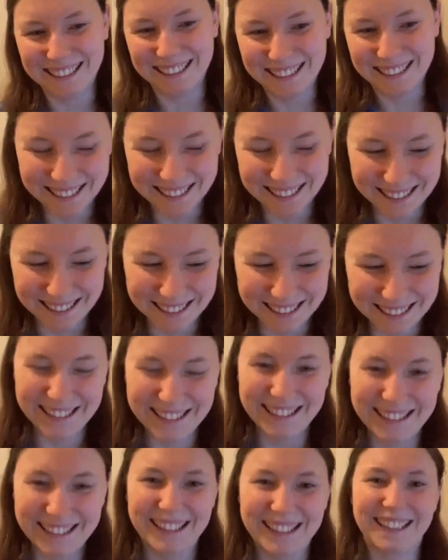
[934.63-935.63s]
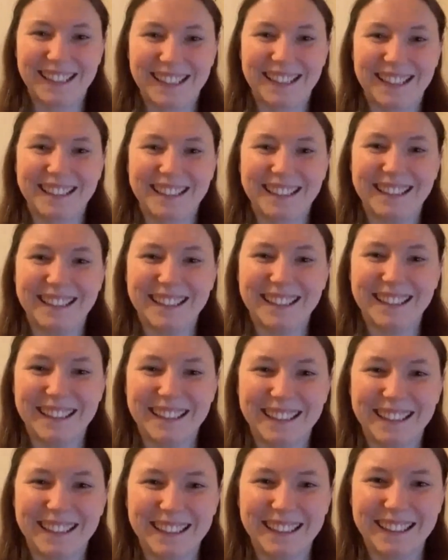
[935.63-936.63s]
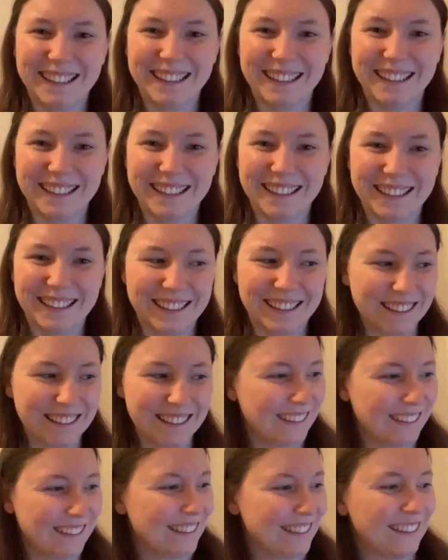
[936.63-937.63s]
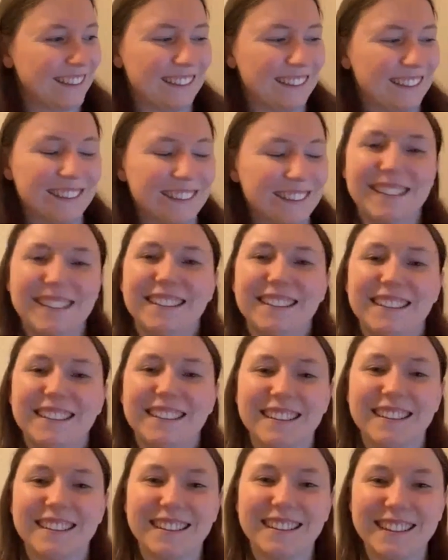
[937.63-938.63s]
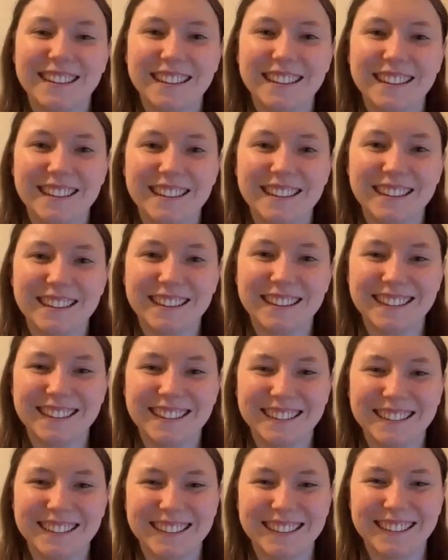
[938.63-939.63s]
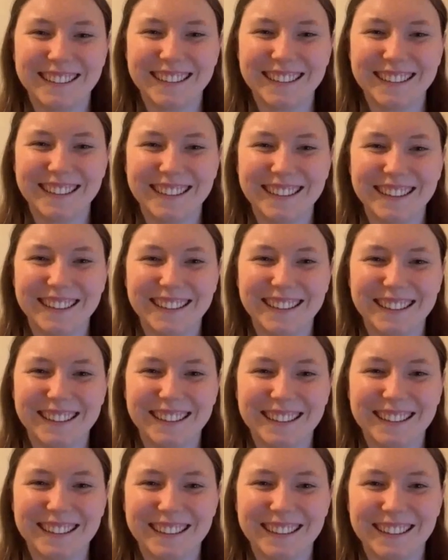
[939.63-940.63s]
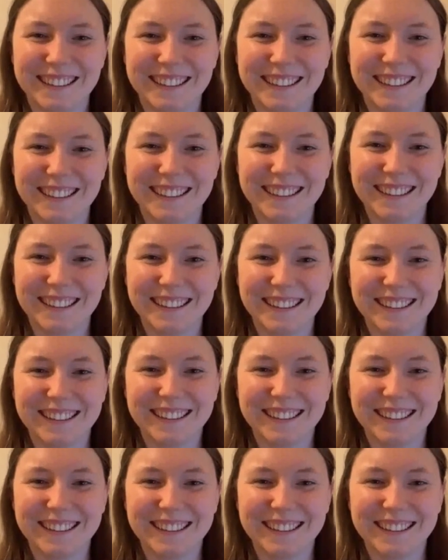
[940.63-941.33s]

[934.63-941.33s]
(not speaking)